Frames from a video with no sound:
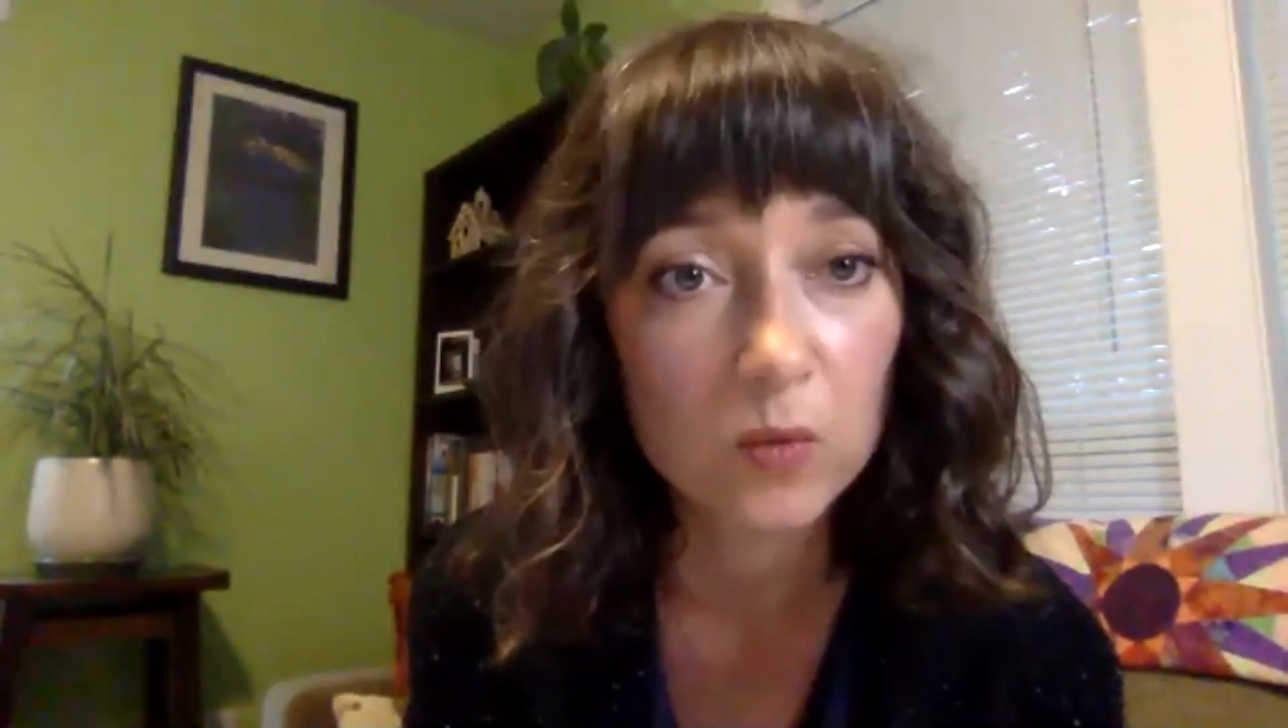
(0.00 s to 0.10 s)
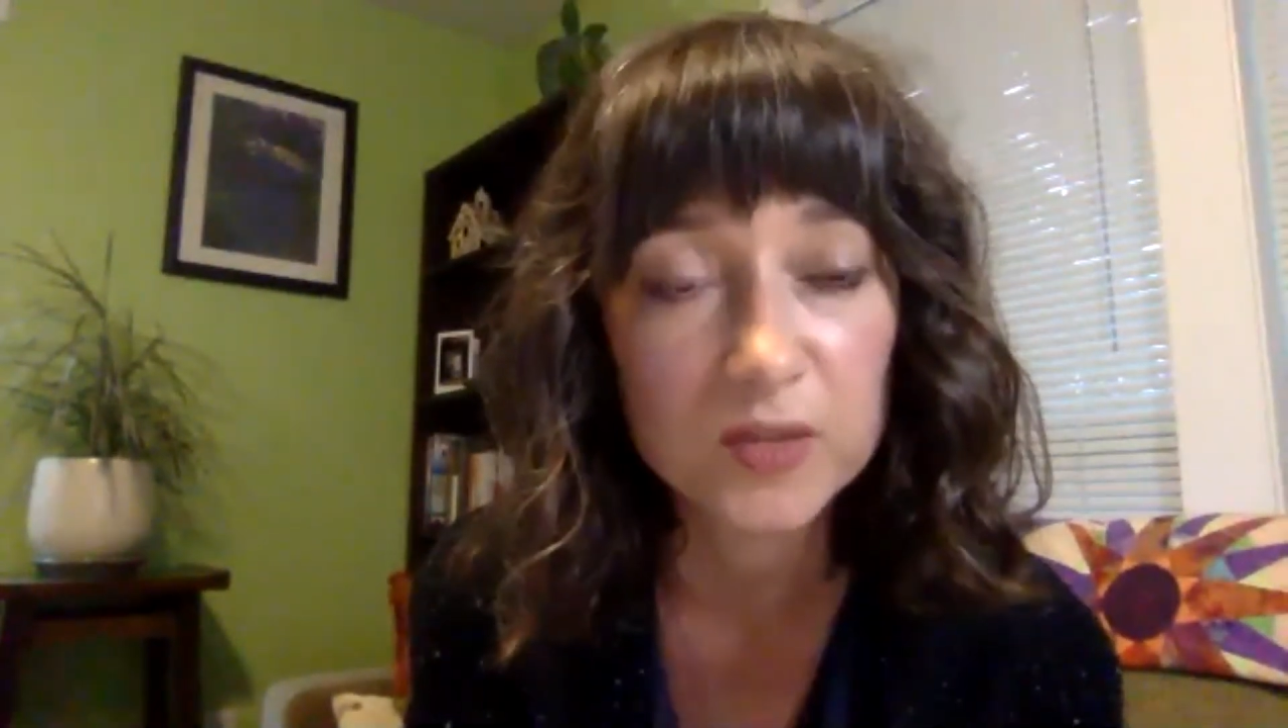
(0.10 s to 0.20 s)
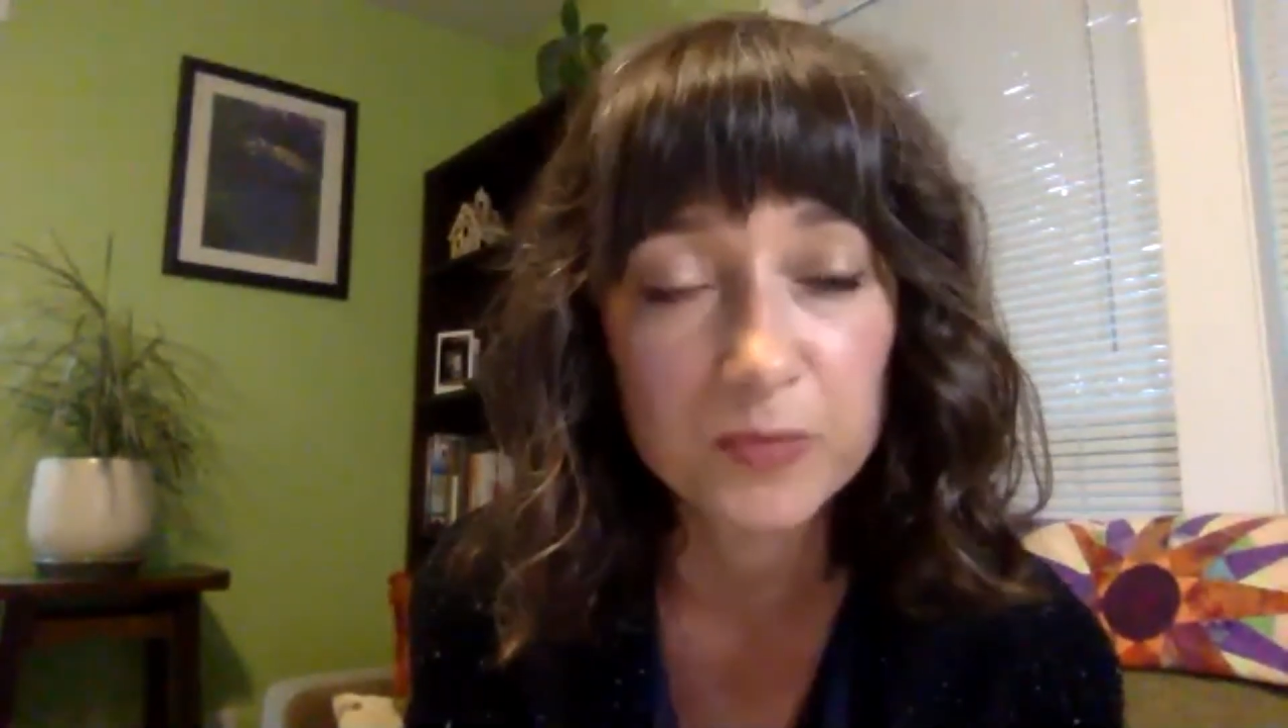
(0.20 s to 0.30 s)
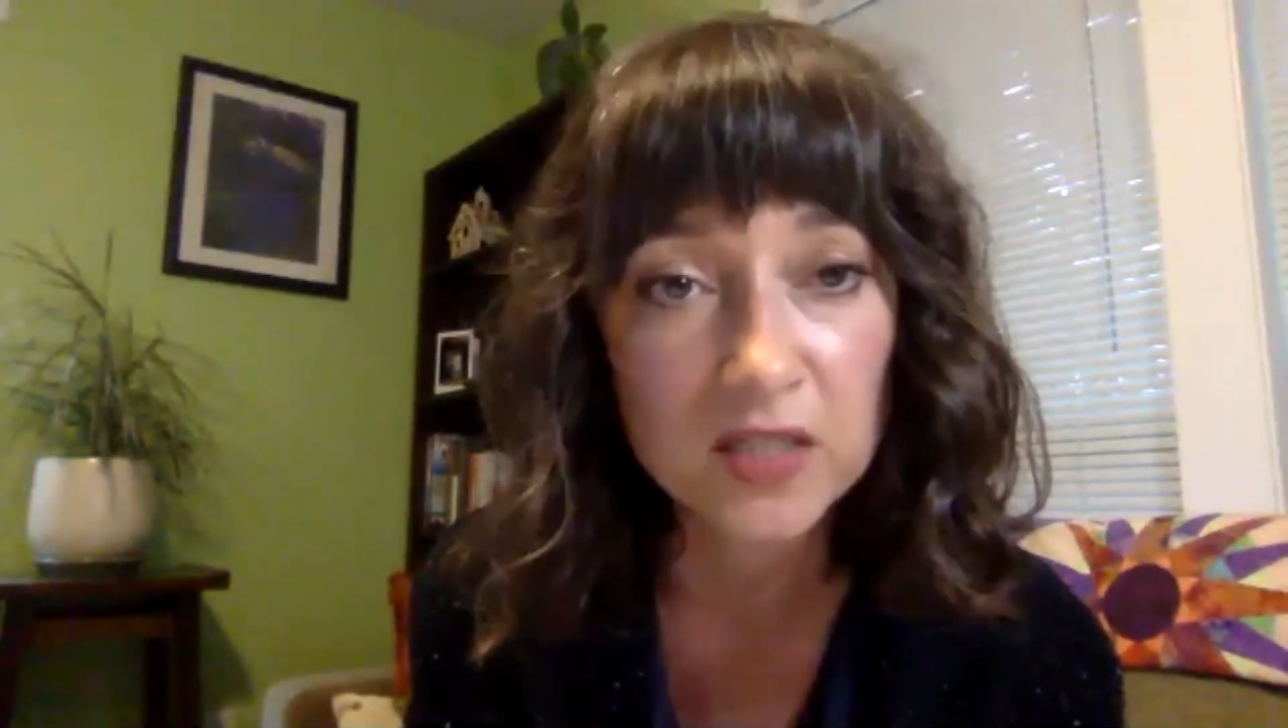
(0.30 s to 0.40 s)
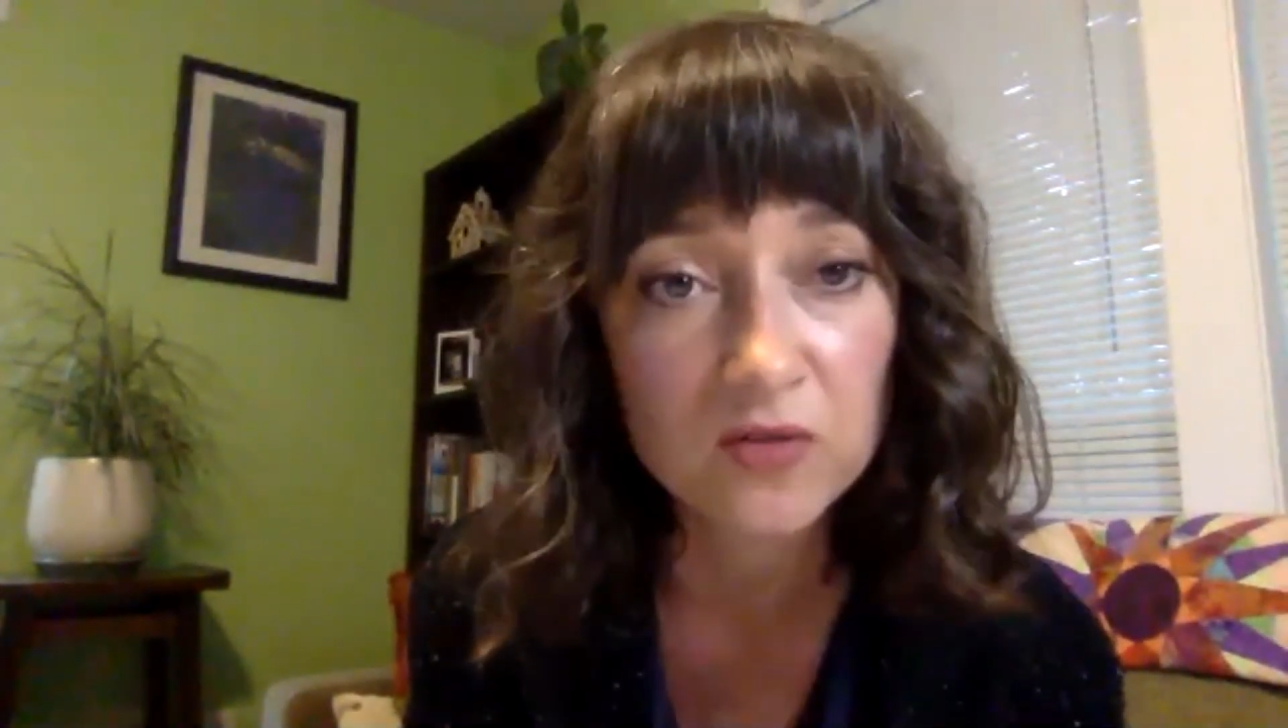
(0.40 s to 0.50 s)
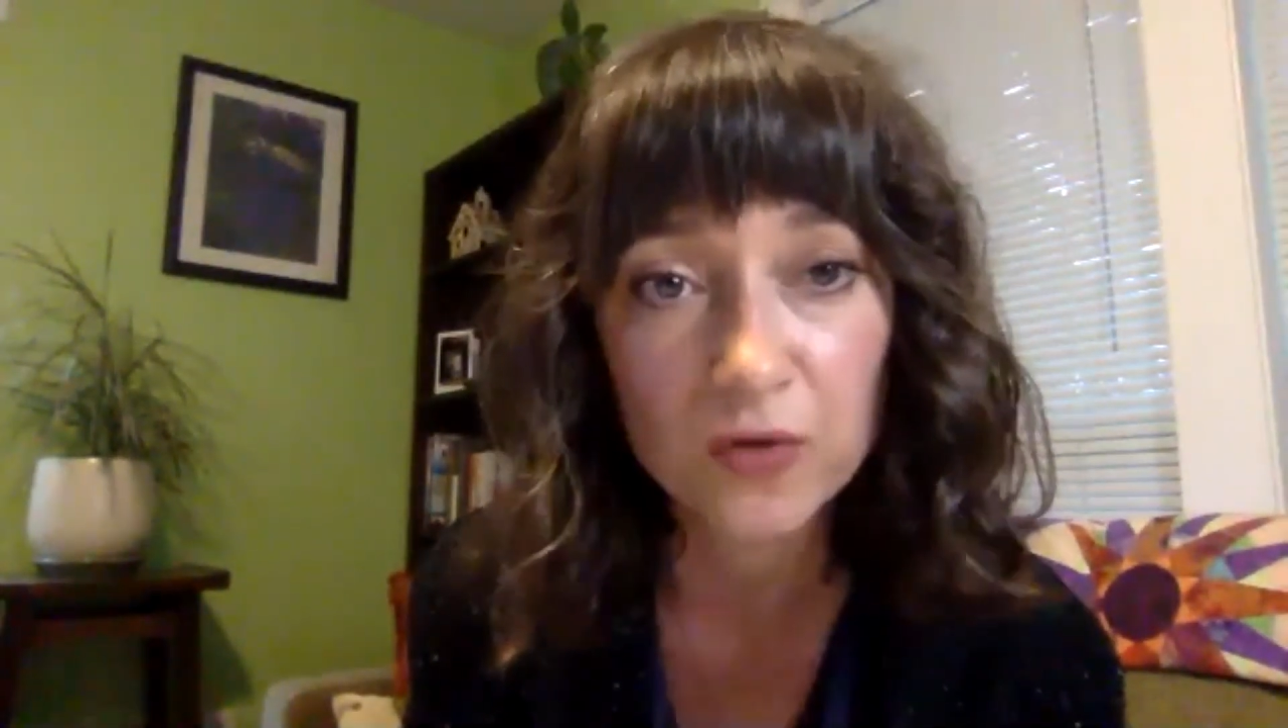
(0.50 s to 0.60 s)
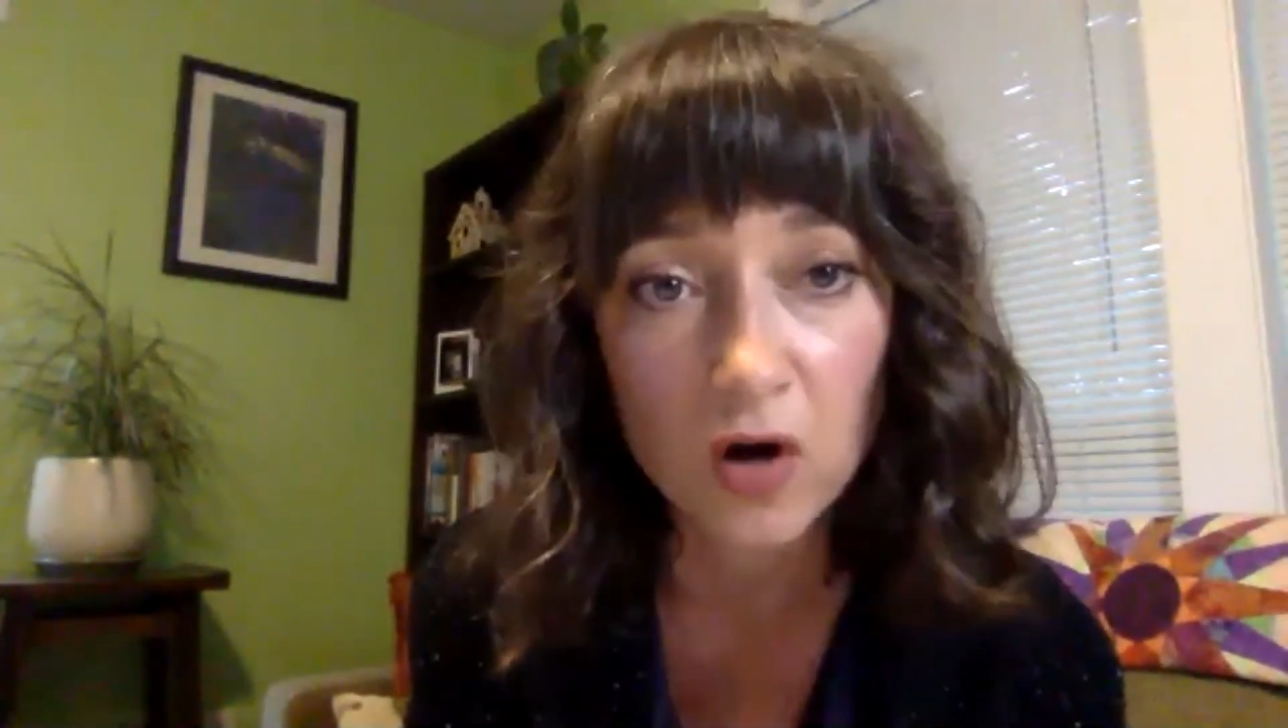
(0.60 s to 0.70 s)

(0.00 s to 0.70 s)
what's best for